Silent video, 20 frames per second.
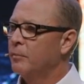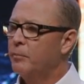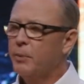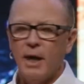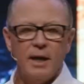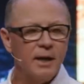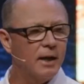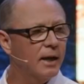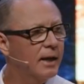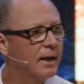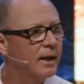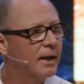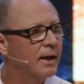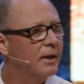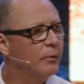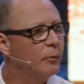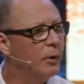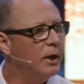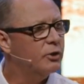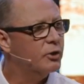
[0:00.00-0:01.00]
But
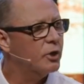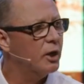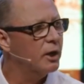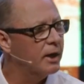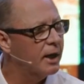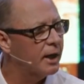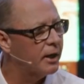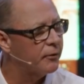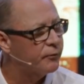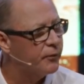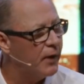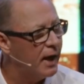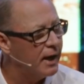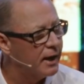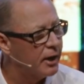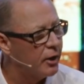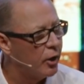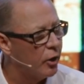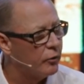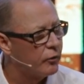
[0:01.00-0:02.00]
we shouldn't get
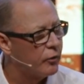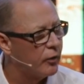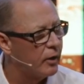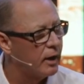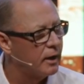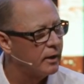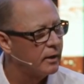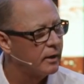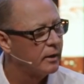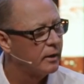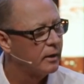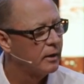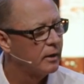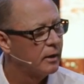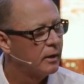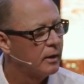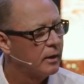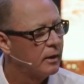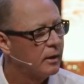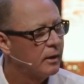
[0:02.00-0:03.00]
offended over it.
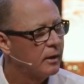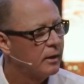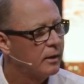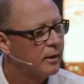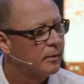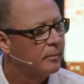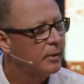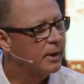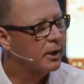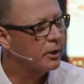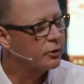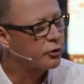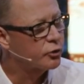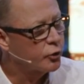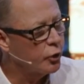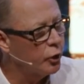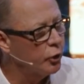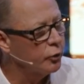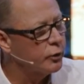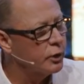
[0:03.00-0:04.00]
Because
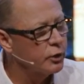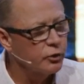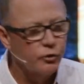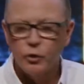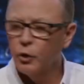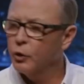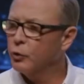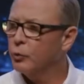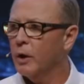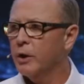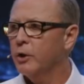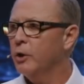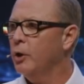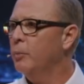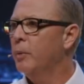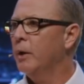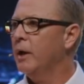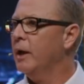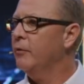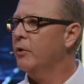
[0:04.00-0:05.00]
truth is truth, whether
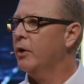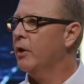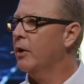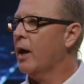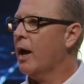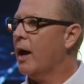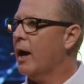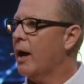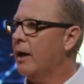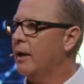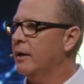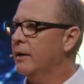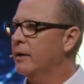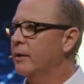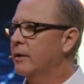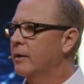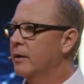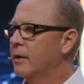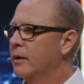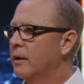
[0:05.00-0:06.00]
you believe it or not.
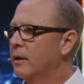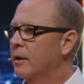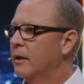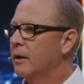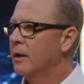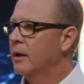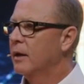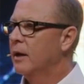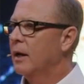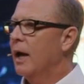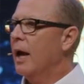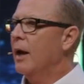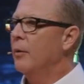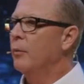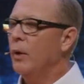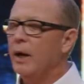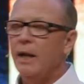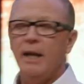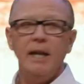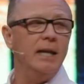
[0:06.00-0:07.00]

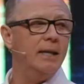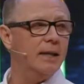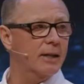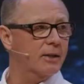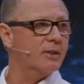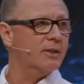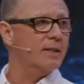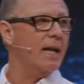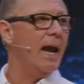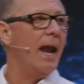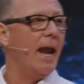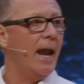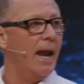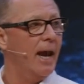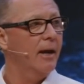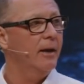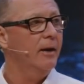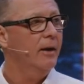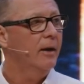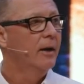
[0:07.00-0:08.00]
And we need to
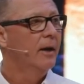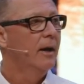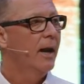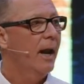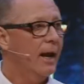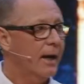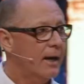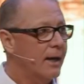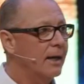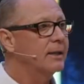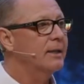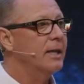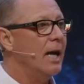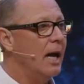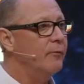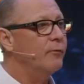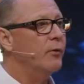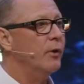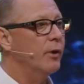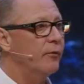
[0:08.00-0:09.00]
stand and
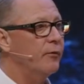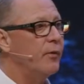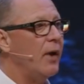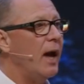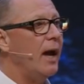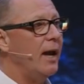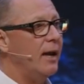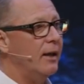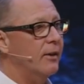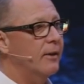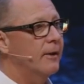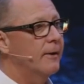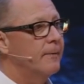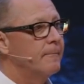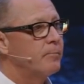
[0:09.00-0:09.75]
contend for the faith.